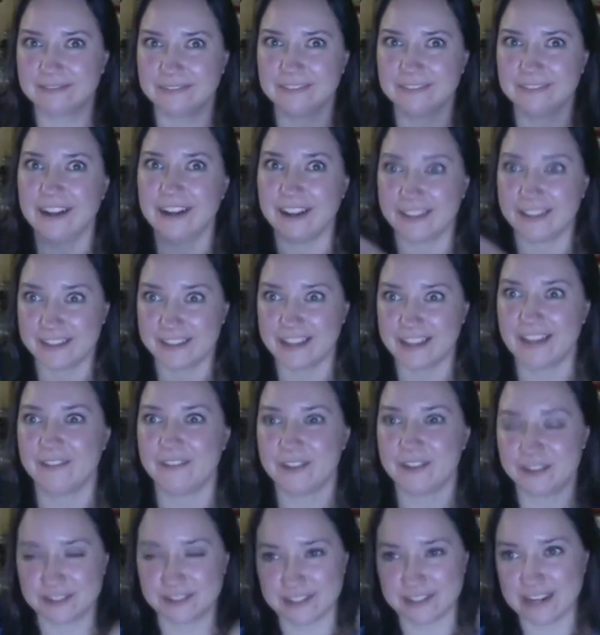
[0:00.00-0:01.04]
on the
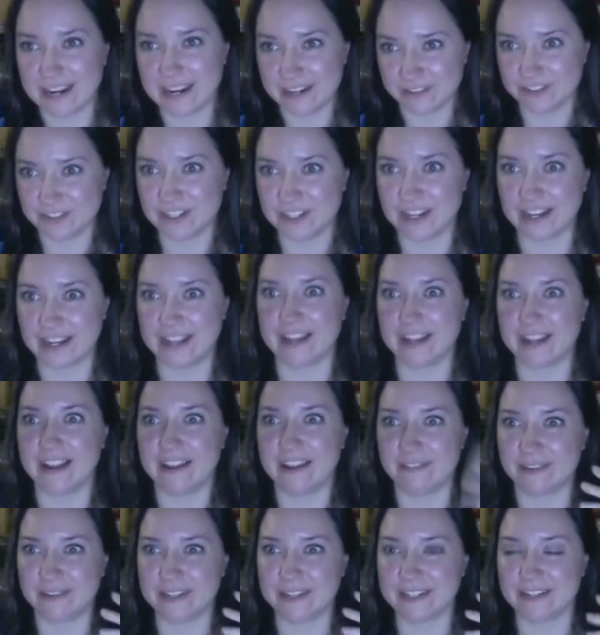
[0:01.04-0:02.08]
heavier side of shedding
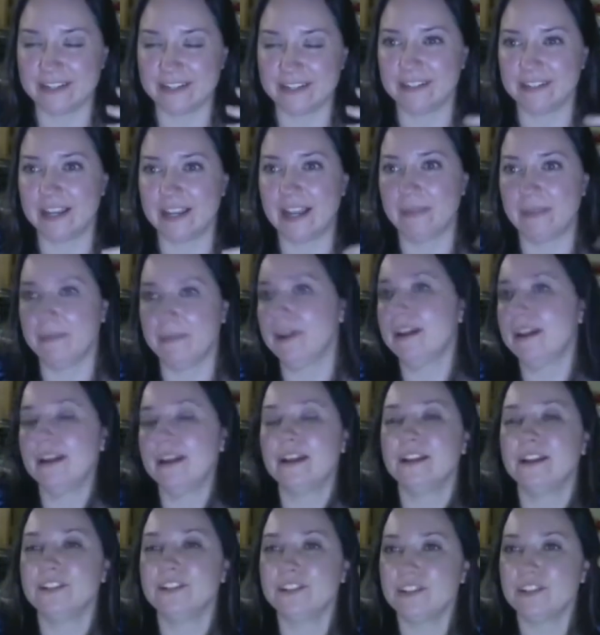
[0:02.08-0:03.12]
every single time,
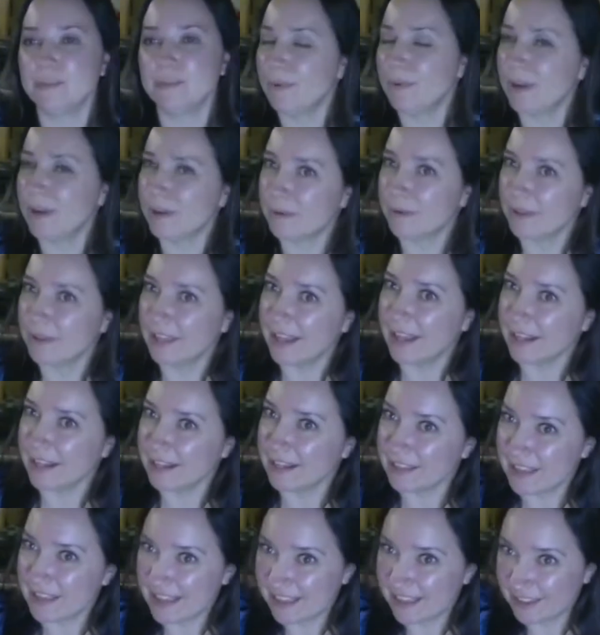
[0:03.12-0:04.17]
to the point where like
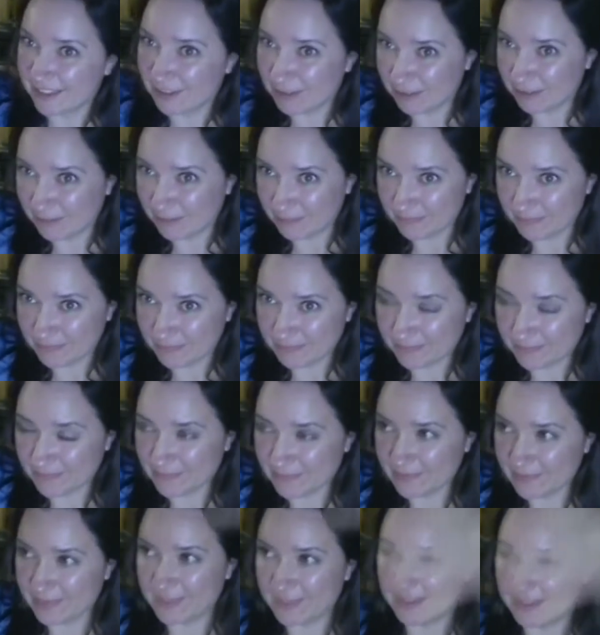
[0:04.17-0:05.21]
that little
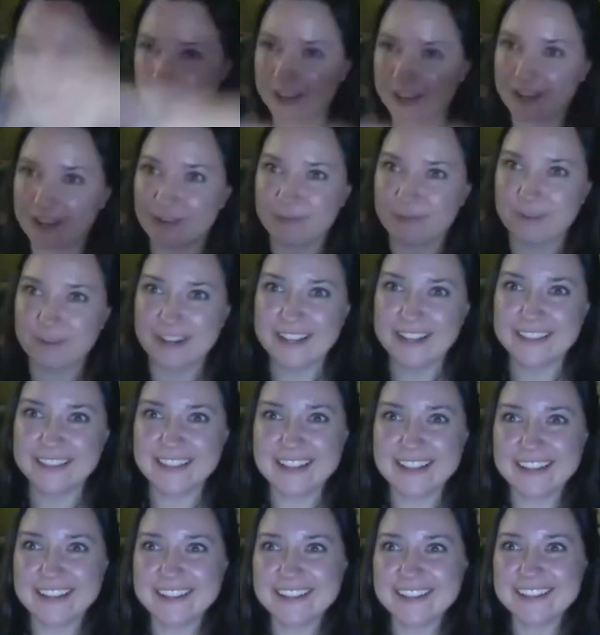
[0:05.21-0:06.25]
ring
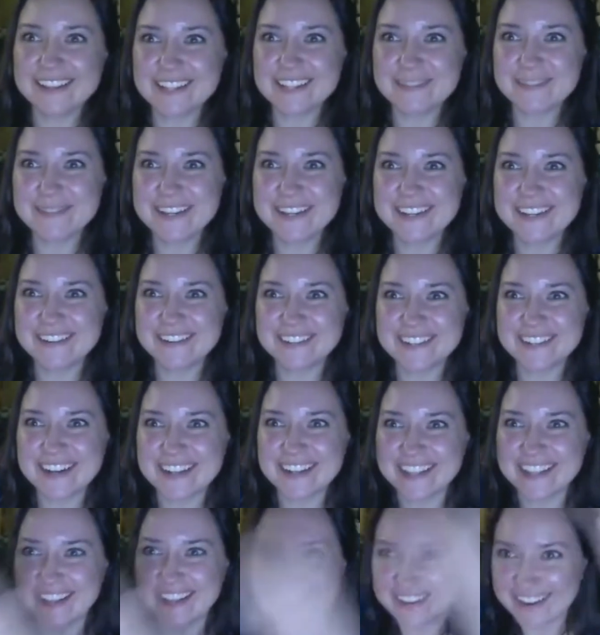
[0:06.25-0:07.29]
thing that Jamie, you're trying to
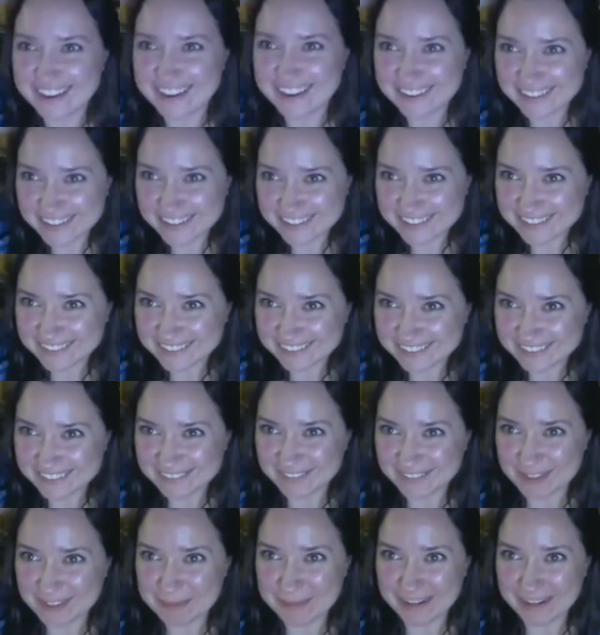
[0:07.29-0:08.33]
get your hair in for
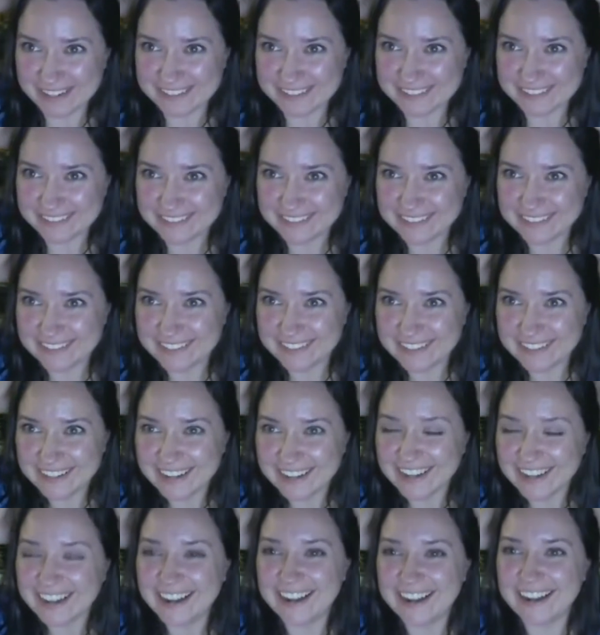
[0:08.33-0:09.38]
the bun,
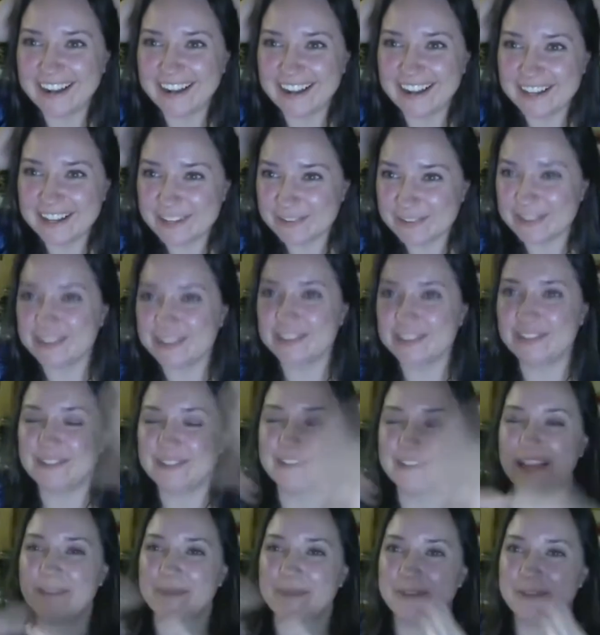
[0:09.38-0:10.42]
I could do
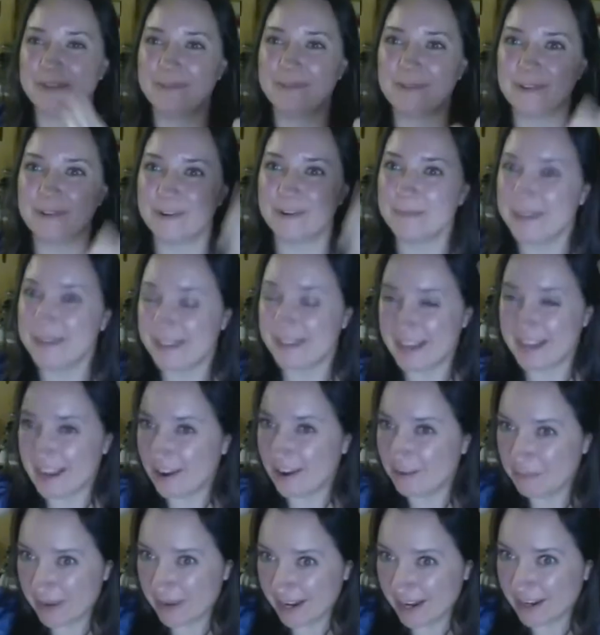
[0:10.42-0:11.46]
that before, but now
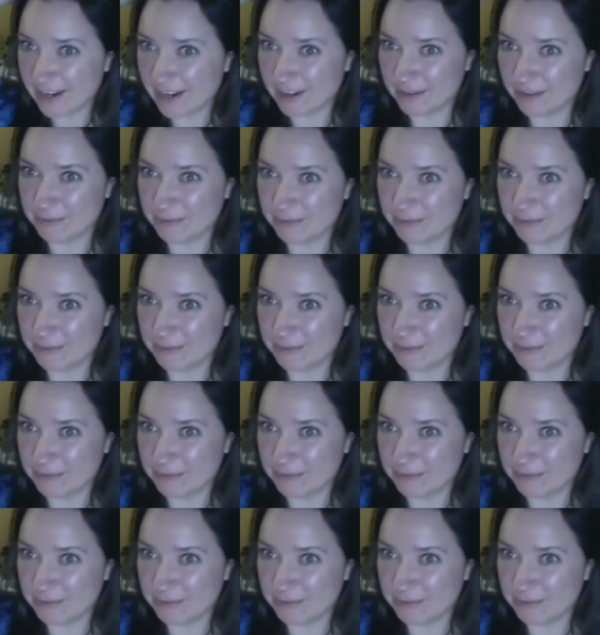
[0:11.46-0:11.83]
my hair